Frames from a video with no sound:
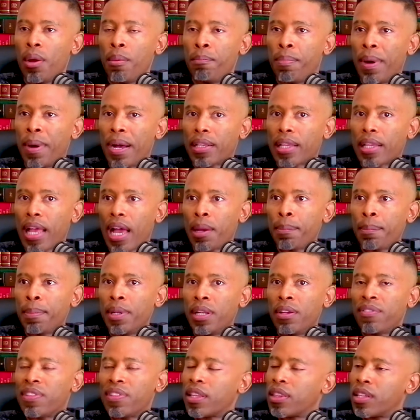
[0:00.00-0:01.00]
But I
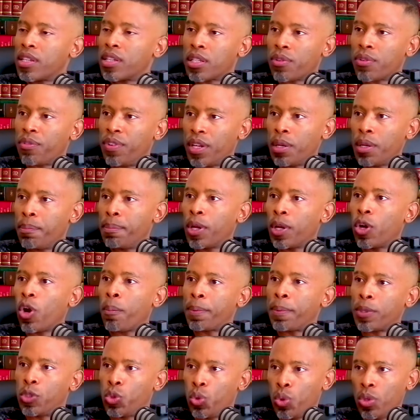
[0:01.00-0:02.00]
believe that there's a very big
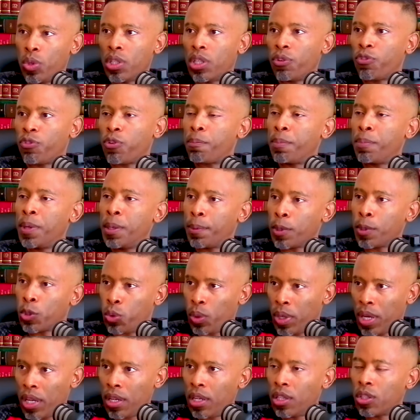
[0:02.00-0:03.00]
opportunity for people
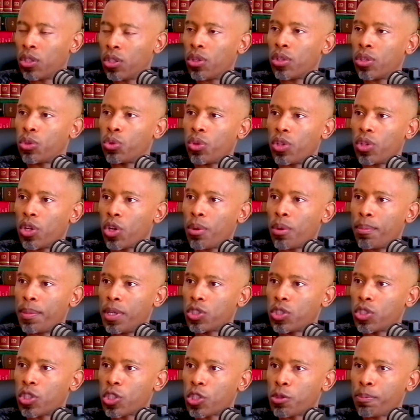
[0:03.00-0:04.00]
to get into the
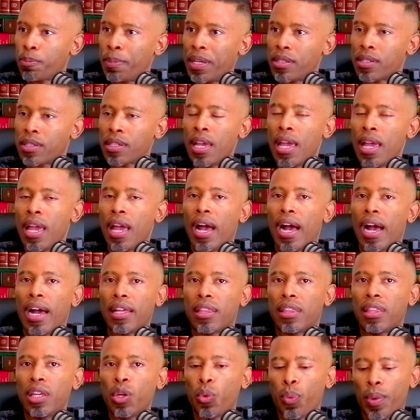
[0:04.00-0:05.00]
commercial space. I
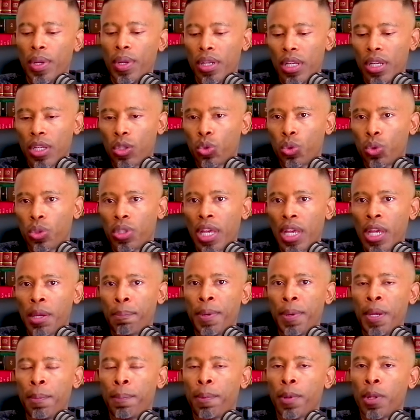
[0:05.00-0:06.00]
think we need to
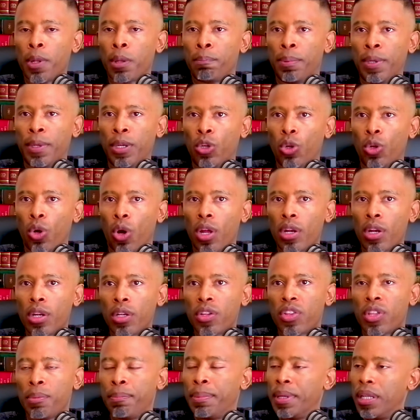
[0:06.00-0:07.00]
take people
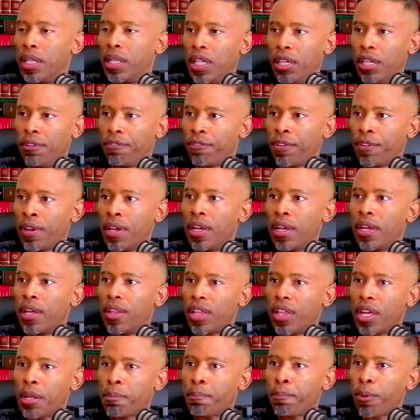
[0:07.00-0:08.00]
beyond the belief
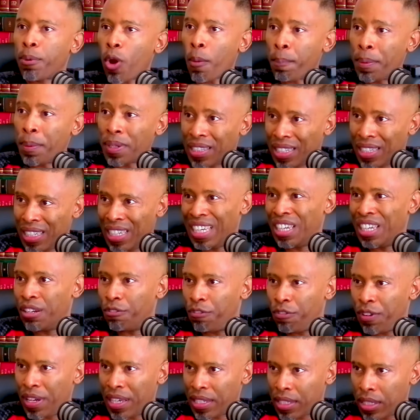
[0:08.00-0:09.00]
that property
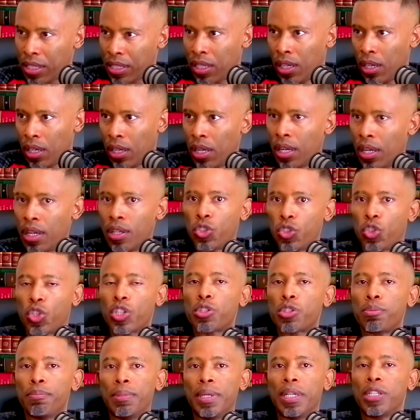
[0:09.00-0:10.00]
investing
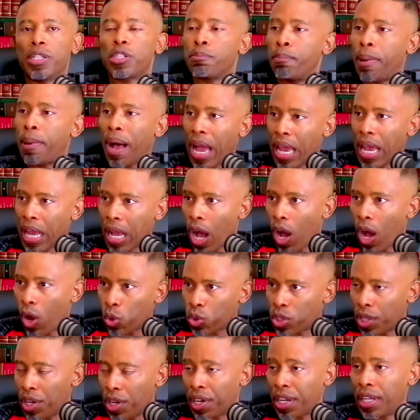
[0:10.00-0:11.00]
just means buying a
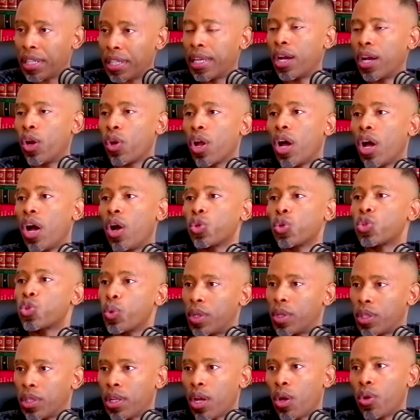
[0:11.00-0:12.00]
house and renting out a house
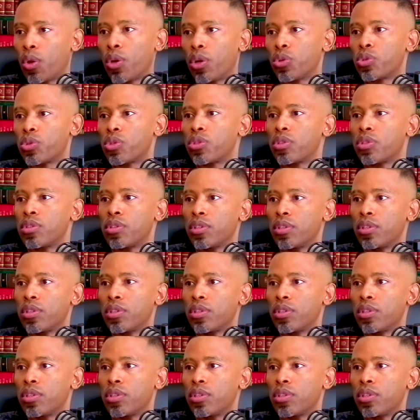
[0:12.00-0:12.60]
or a townhouse.